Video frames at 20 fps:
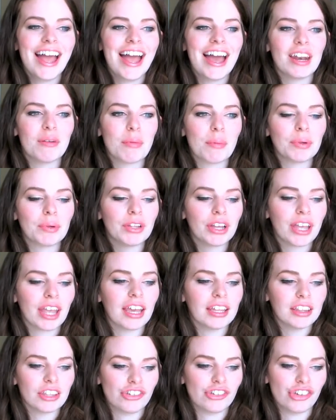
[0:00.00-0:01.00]
And I remember
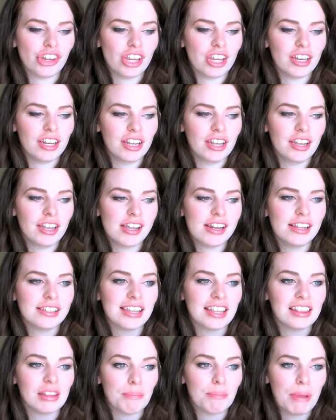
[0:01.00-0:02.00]
looking at the sheet and it
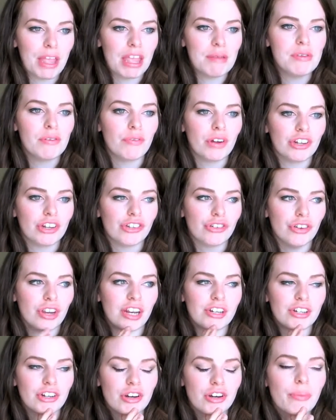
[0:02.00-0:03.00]
said the baby registry,
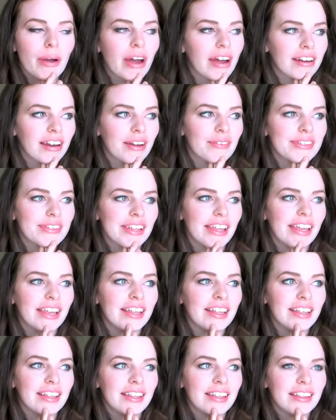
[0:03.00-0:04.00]
and I turned to Brad and I was
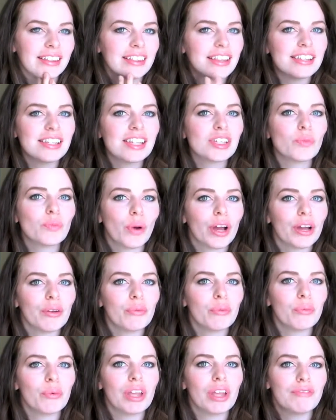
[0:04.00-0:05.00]
like, this is
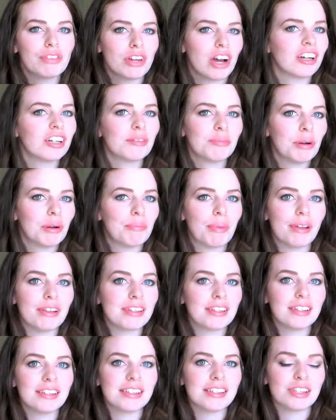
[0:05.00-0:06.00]
what we've talked about basically